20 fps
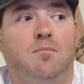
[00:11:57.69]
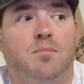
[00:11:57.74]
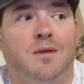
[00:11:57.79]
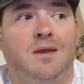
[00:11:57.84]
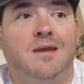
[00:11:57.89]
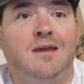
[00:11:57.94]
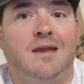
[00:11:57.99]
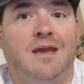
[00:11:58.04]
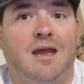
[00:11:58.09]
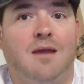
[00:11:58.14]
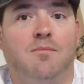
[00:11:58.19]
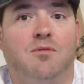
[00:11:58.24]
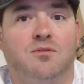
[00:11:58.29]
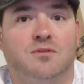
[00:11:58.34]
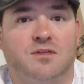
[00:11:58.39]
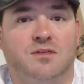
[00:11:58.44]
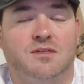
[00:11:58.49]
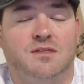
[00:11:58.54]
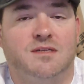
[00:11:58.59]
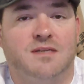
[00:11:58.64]
being
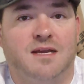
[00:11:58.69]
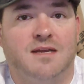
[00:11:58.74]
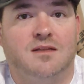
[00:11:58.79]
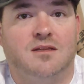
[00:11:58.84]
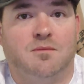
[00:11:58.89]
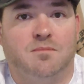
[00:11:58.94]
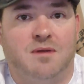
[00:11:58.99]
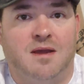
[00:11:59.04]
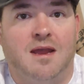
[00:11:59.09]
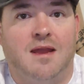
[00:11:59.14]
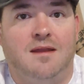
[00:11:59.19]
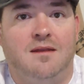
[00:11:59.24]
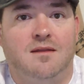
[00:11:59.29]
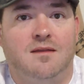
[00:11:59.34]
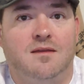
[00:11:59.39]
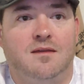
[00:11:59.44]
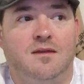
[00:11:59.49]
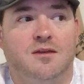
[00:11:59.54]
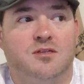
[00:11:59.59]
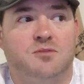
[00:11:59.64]
able to detect the bite
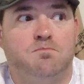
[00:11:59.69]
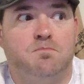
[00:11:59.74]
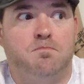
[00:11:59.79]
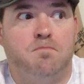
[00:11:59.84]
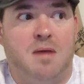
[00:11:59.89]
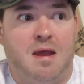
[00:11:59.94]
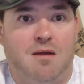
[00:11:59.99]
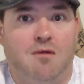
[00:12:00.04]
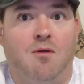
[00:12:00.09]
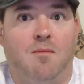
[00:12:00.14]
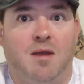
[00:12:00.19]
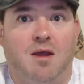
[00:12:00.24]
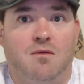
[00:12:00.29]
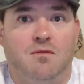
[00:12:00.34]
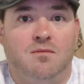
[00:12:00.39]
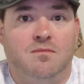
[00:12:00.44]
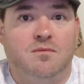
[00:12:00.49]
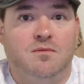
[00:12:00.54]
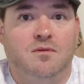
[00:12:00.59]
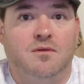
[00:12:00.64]
is
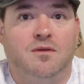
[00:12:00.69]
paramount.